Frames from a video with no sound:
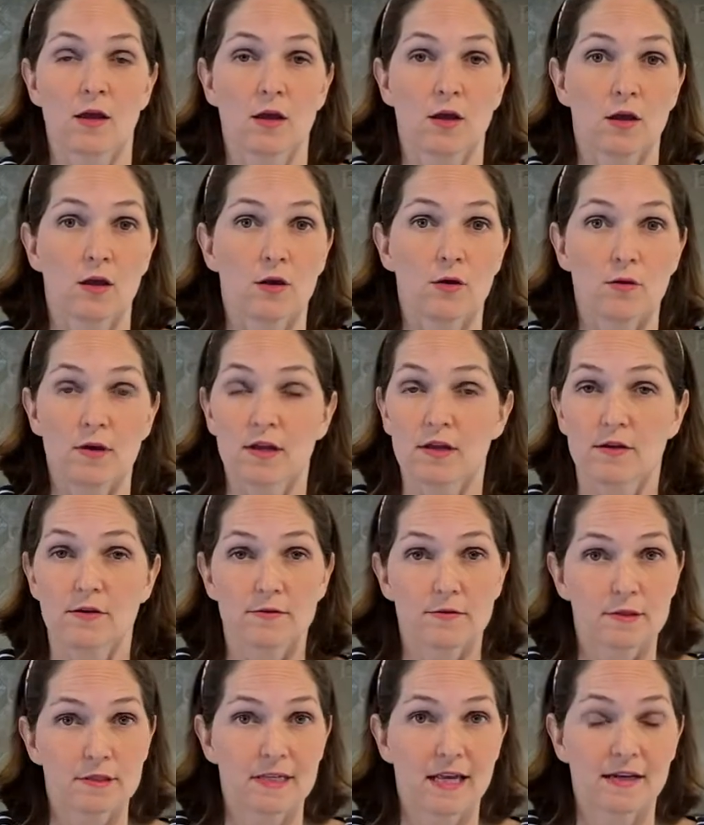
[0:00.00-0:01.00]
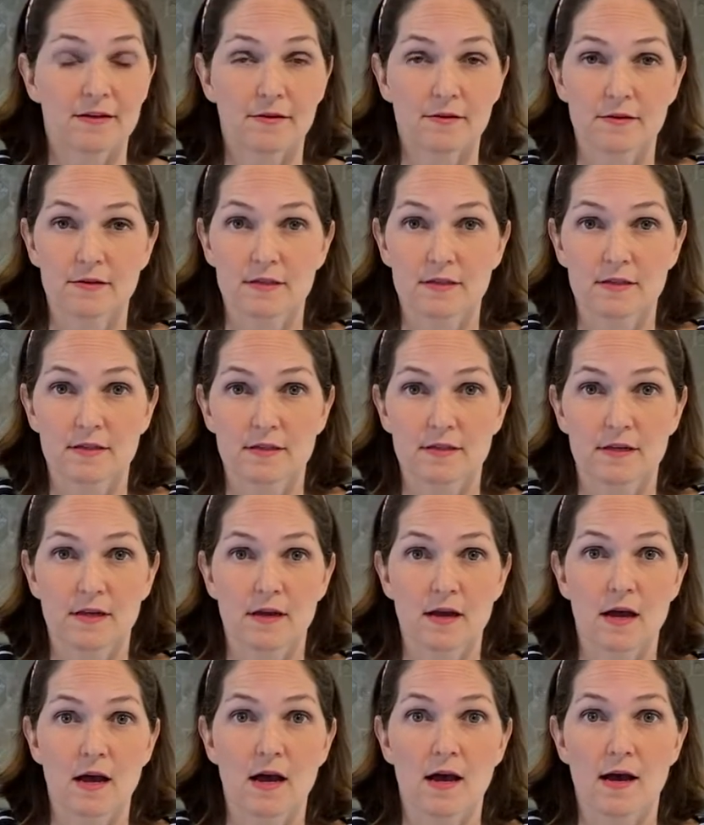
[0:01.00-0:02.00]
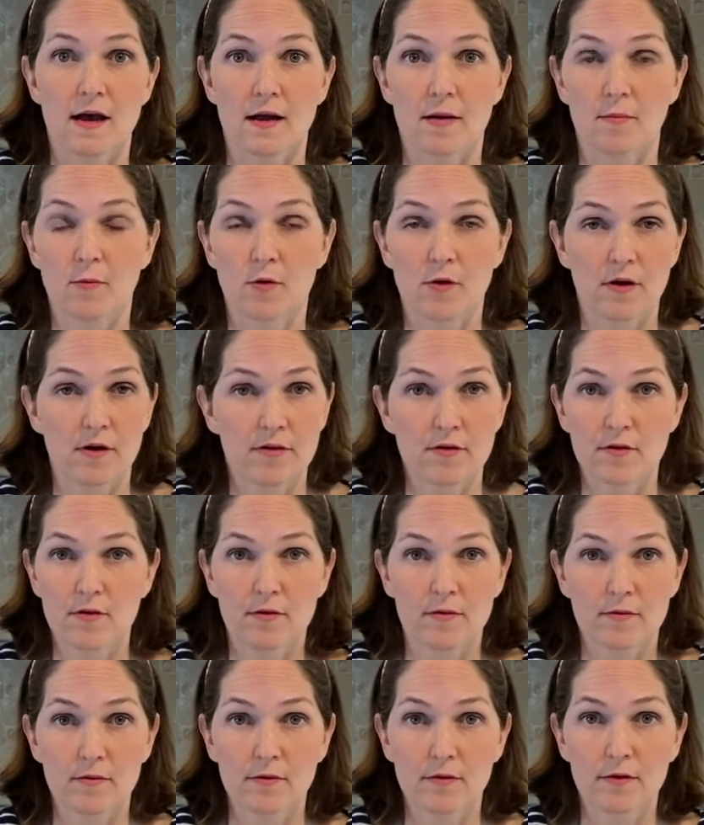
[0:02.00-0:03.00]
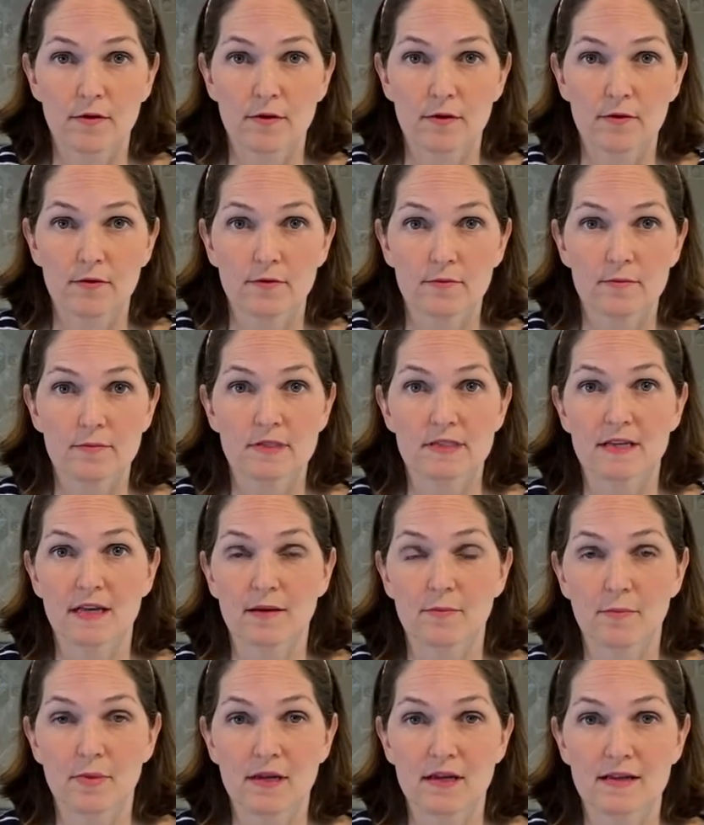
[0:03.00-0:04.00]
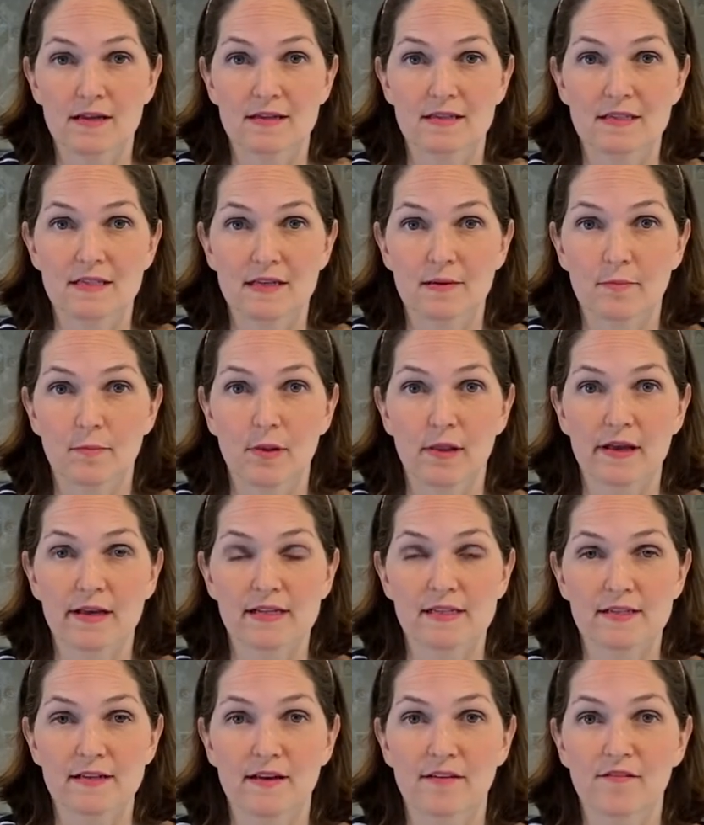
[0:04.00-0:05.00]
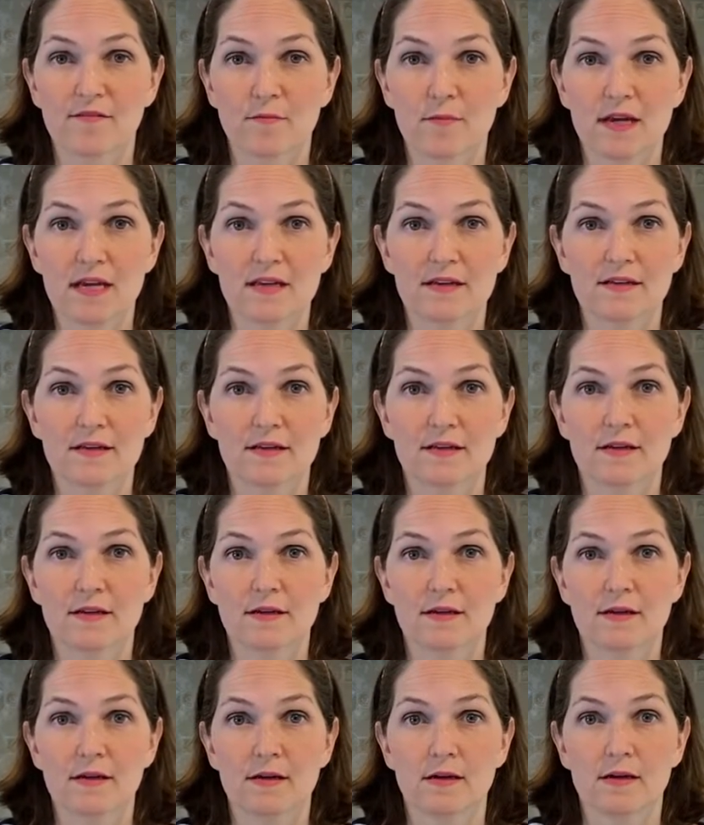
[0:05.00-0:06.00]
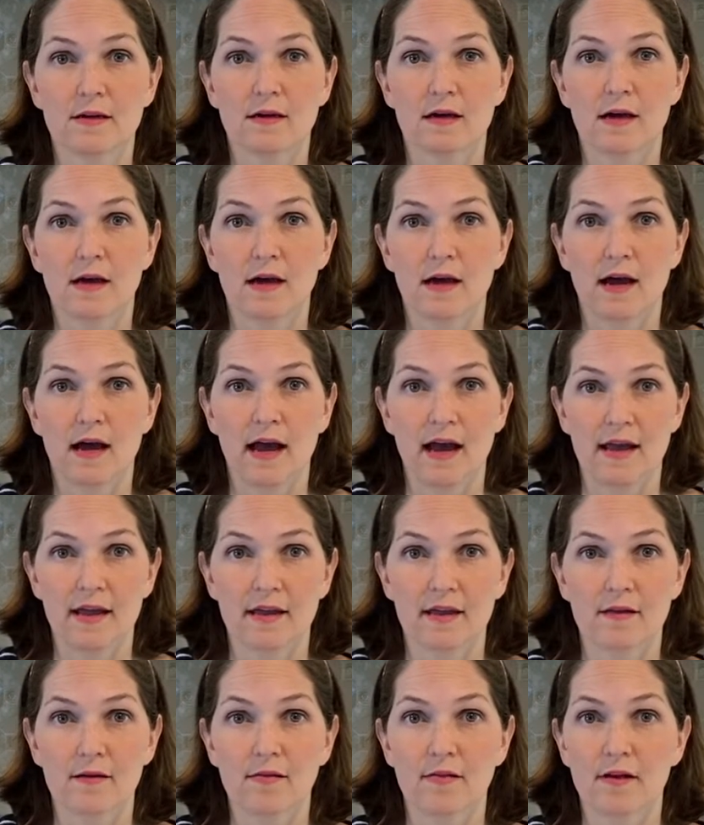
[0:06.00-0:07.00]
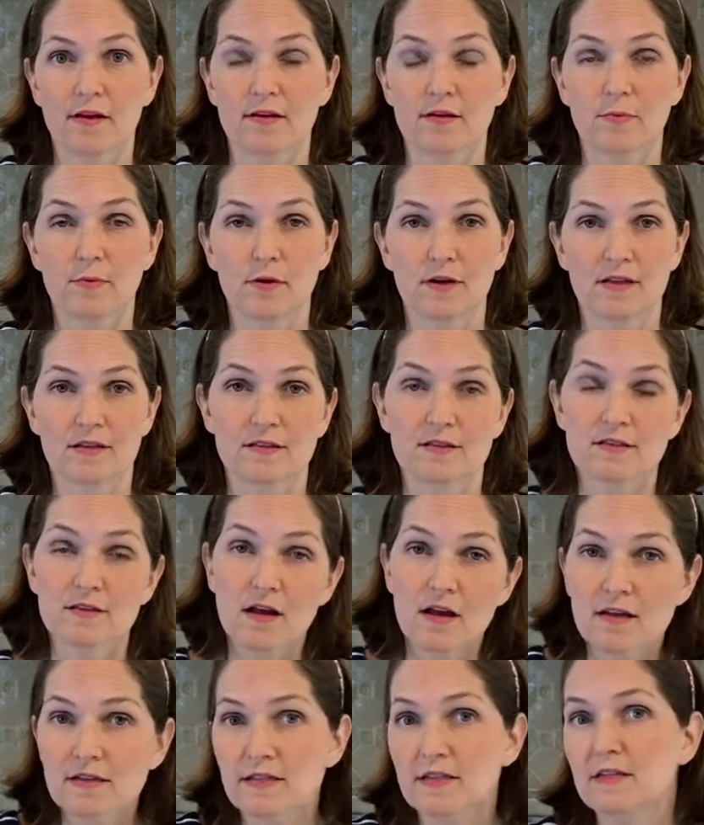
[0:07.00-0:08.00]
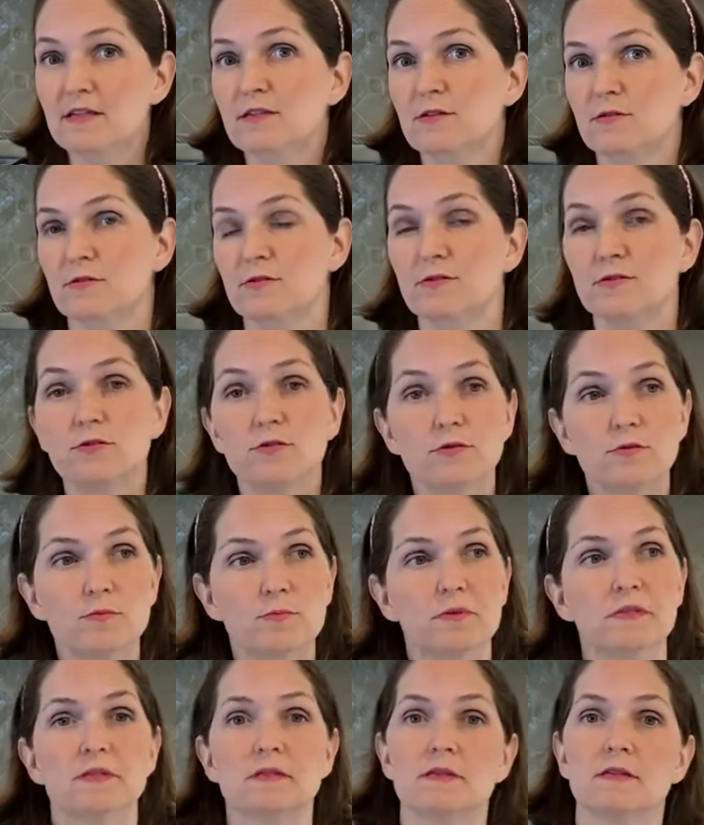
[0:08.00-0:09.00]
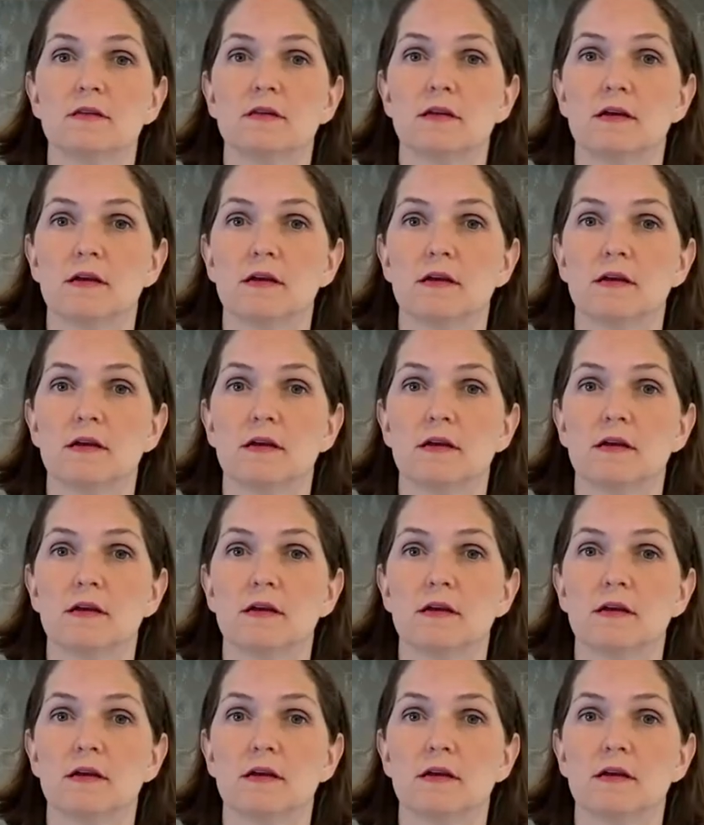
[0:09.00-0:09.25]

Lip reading: you can use lentils or other legumes like beans in place of meat. I like to put it in sauces or soups,